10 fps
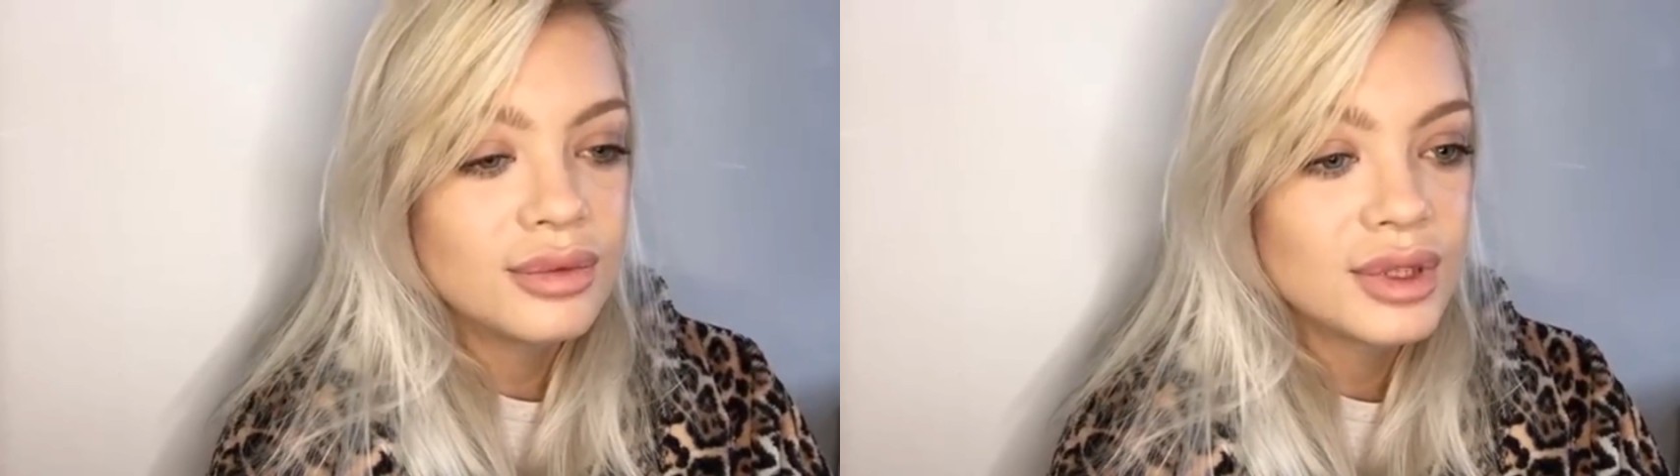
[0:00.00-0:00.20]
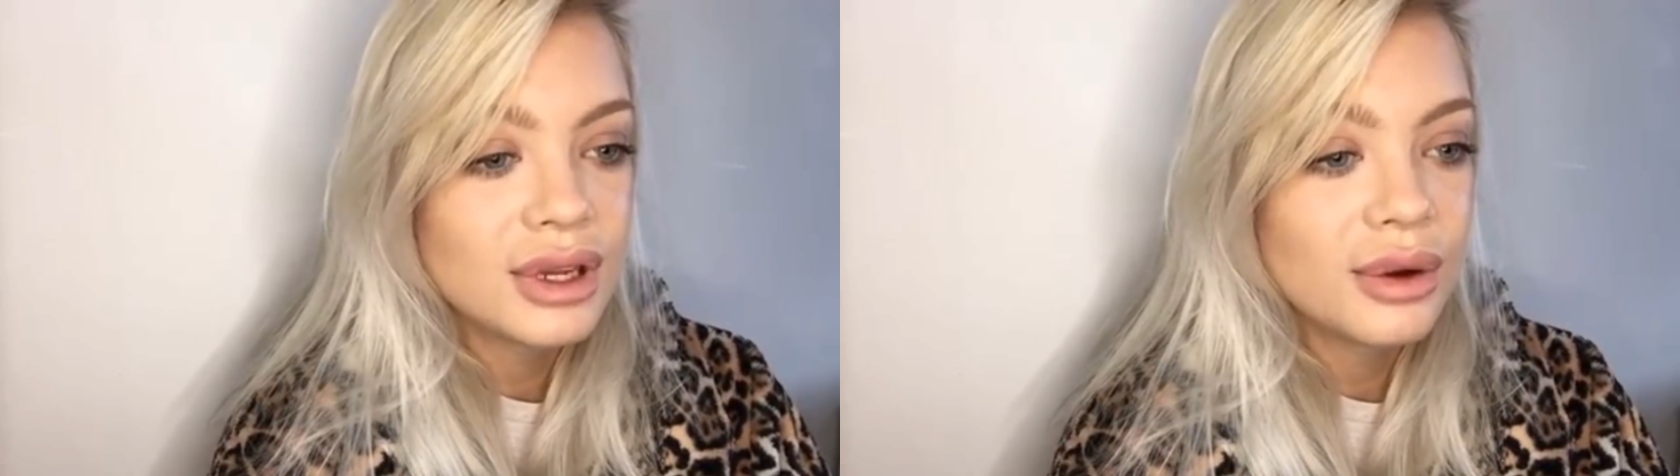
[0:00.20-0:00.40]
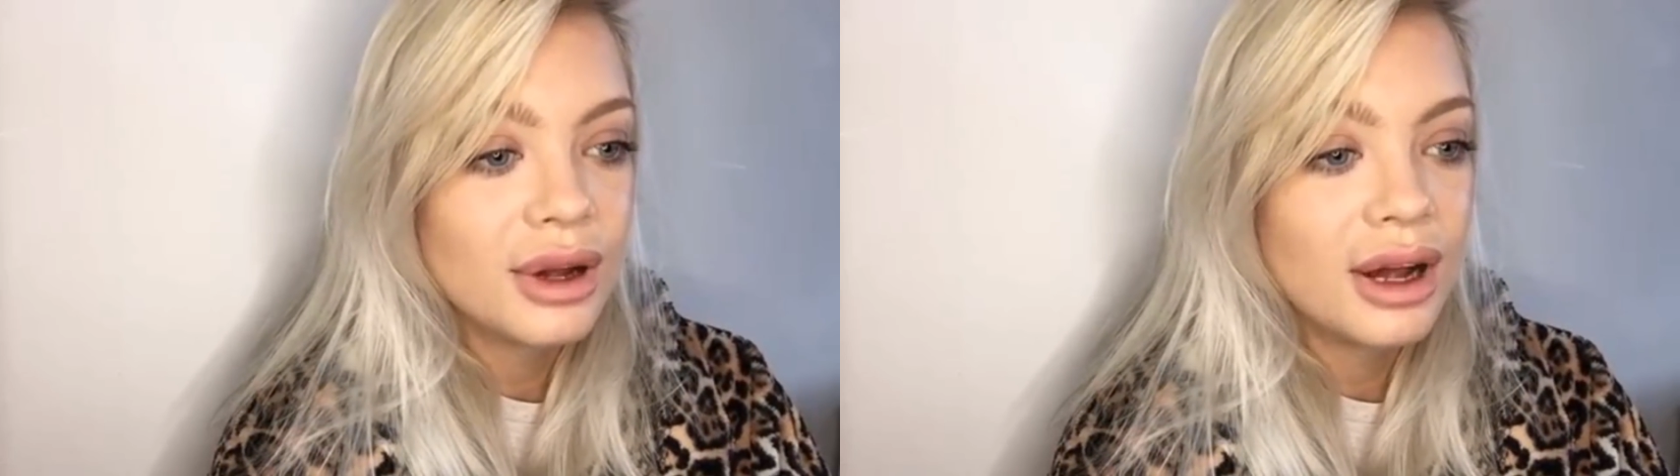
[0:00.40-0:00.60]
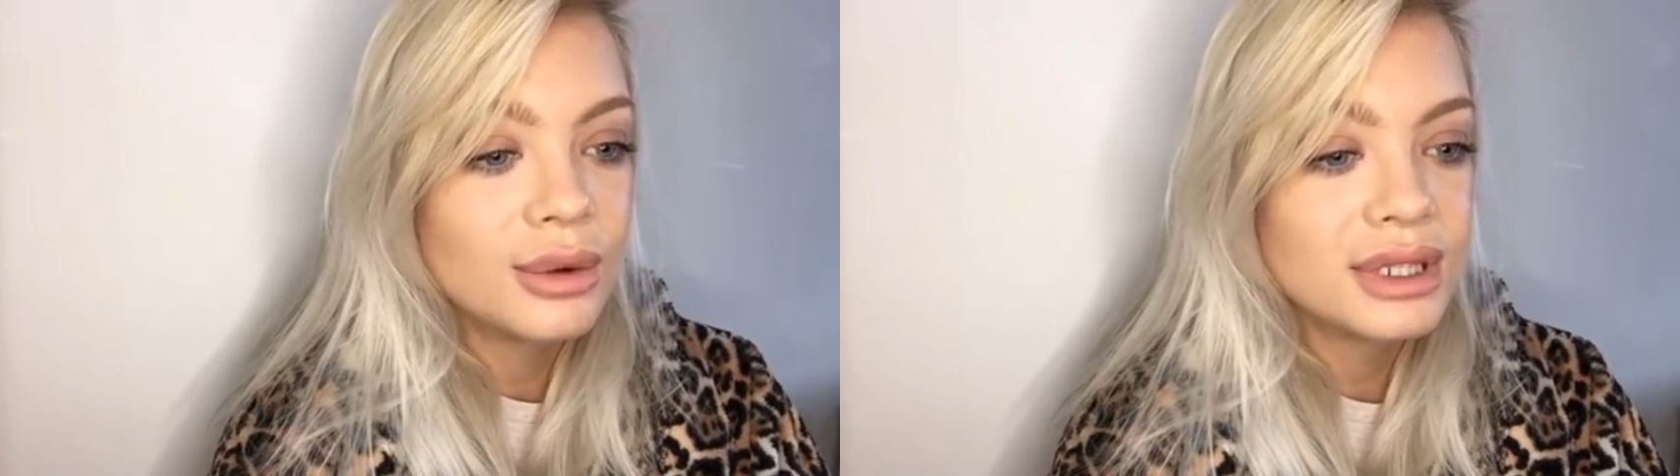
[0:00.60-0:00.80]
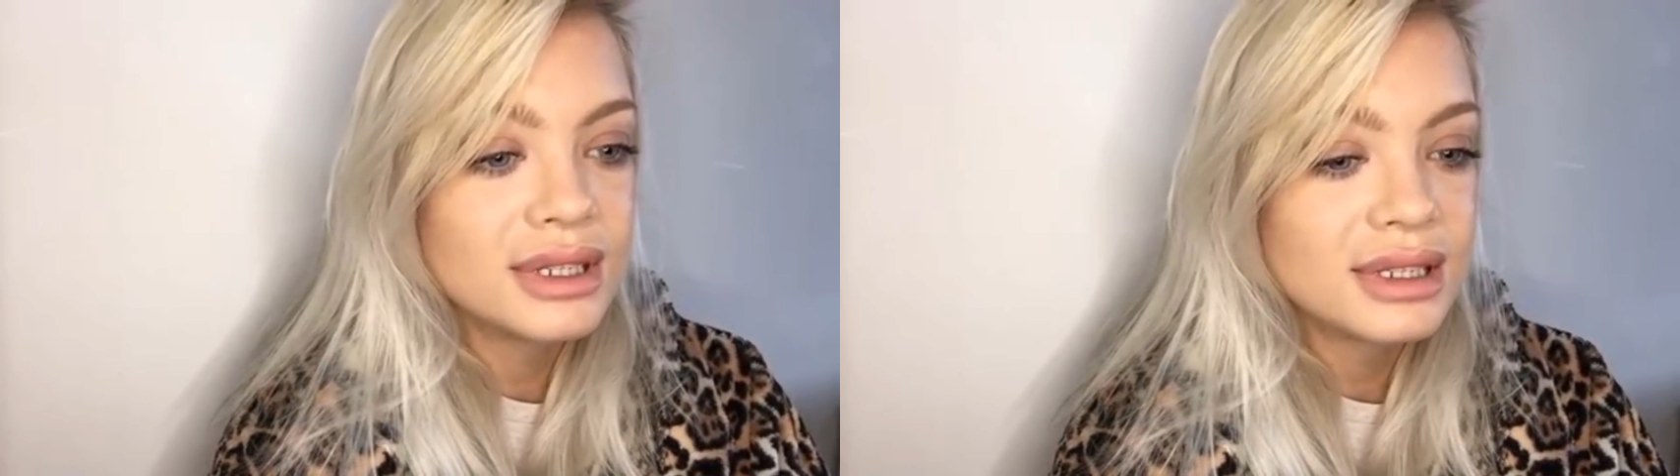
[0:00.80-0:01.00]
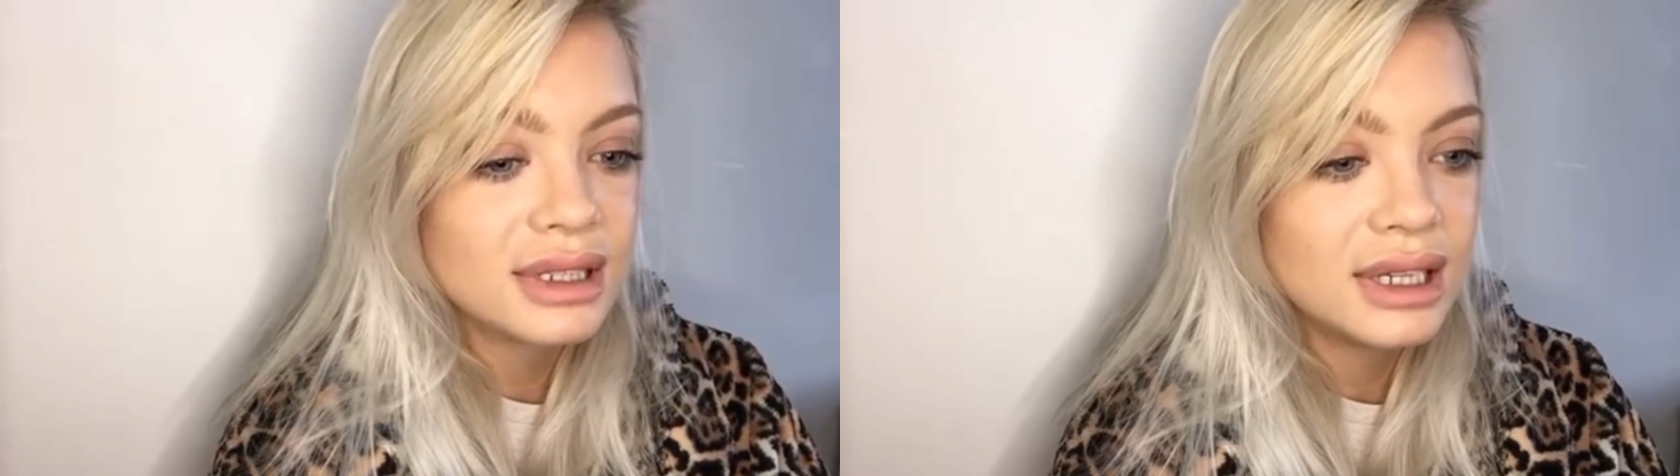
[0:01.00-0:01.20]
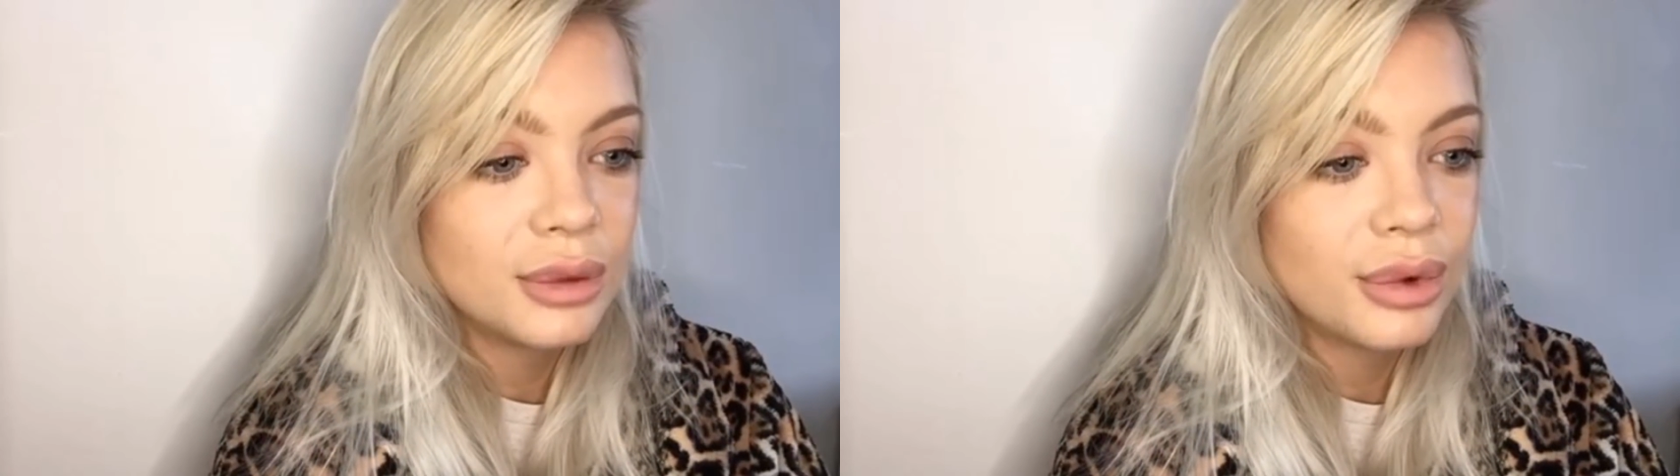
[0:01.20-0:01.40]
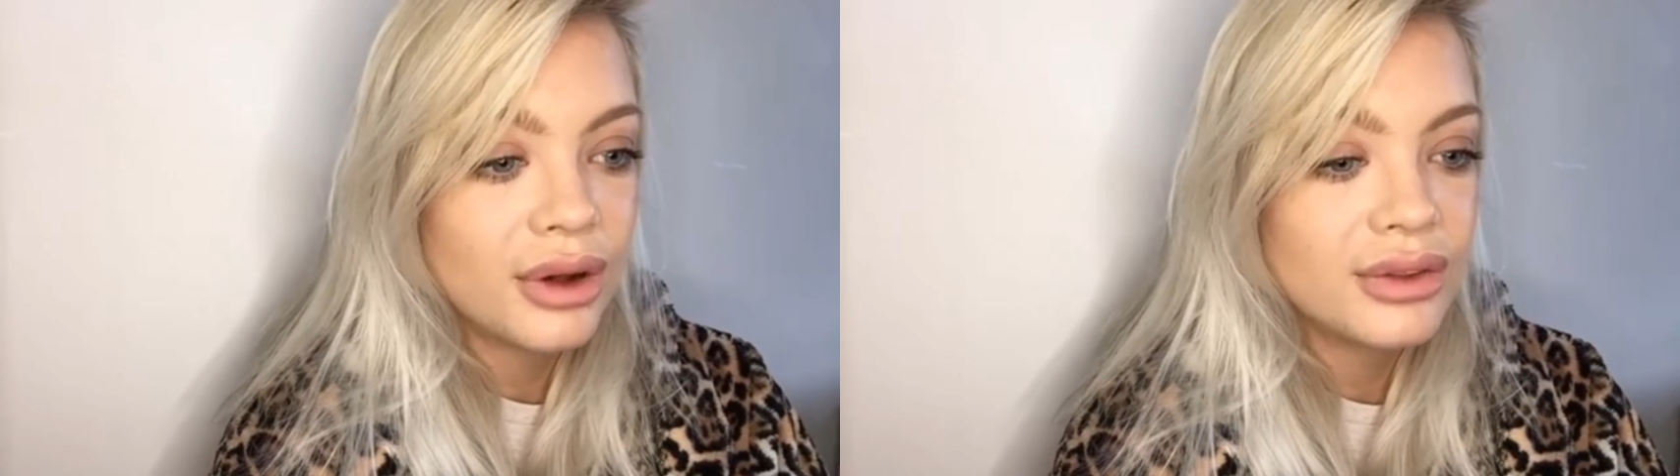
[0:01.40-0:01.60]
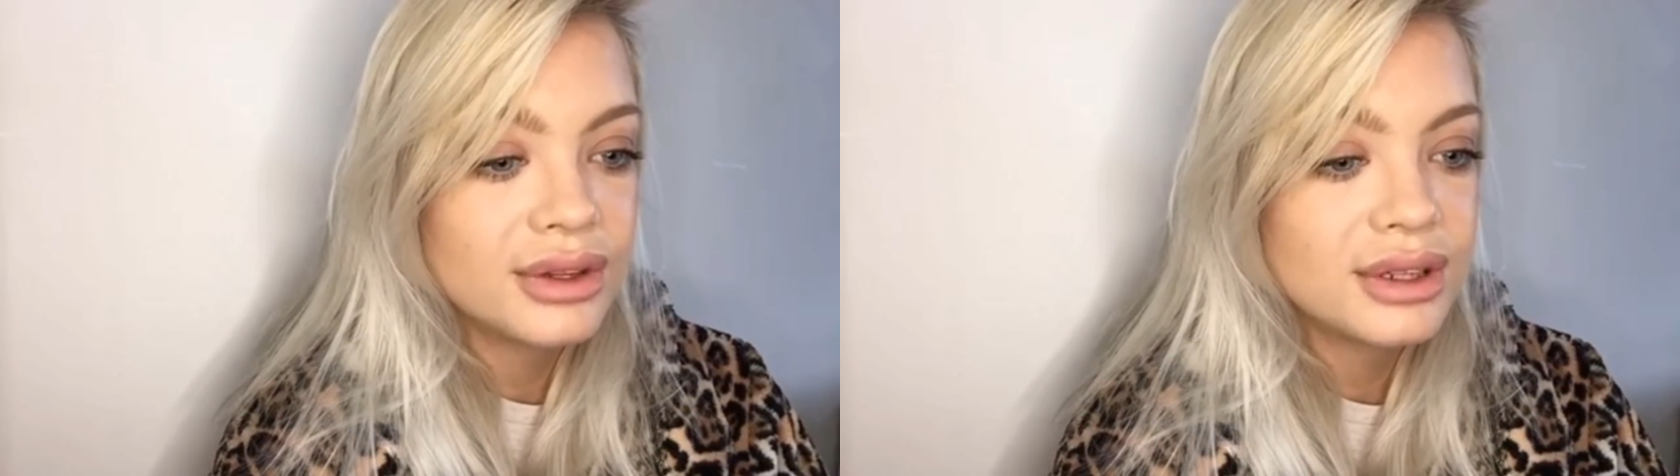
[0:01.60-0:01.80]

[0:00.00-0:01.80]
So I was asleep on the